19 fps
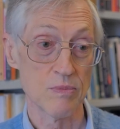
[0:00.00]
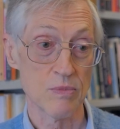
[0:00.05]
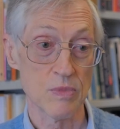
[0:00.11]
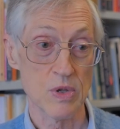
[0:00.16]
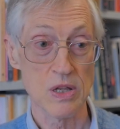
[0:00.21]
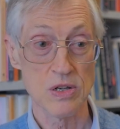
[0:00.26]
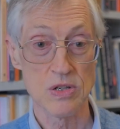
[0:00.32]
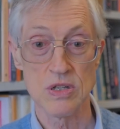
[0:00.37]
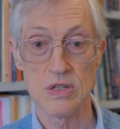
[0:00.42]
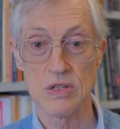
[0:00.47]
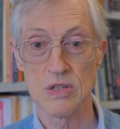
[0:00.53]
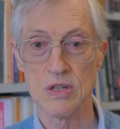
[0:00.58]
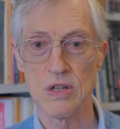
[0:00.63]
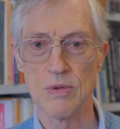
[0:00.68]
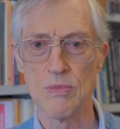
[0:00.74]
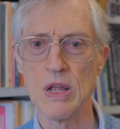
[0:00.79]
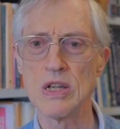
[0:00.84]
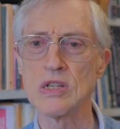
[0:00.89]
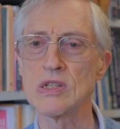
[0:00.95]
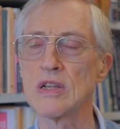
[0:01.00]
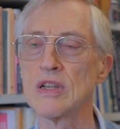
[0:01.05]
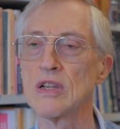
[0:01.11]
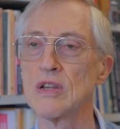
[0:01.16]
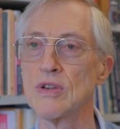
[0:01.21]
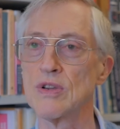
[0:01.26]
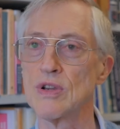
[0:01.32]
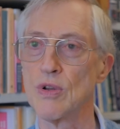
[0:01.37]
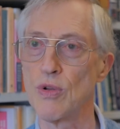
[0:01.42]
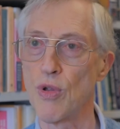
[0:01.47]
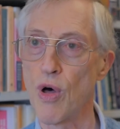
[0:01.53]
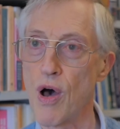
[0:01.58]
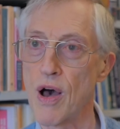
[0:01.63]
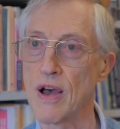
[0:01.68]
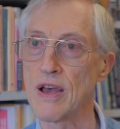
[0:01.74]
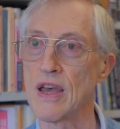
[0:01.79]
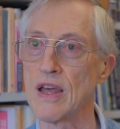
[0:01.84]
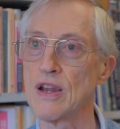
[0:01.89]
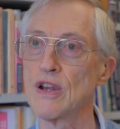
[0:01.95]
it's immensely
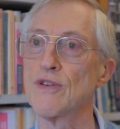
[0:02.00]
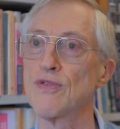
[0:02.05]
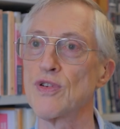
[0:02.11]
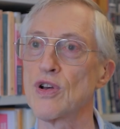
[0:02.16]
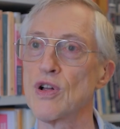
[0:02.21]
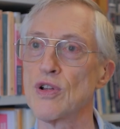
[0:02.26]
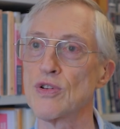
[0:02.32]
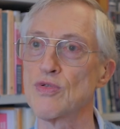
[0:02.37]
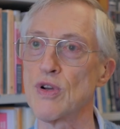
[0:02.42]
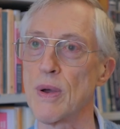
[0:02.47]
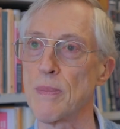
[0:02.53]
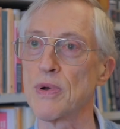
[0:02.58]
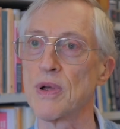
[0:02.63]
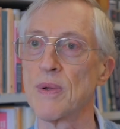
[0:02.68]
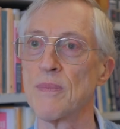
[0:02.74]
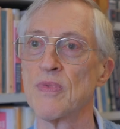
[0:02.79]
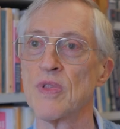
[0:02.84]
long and difficult trip.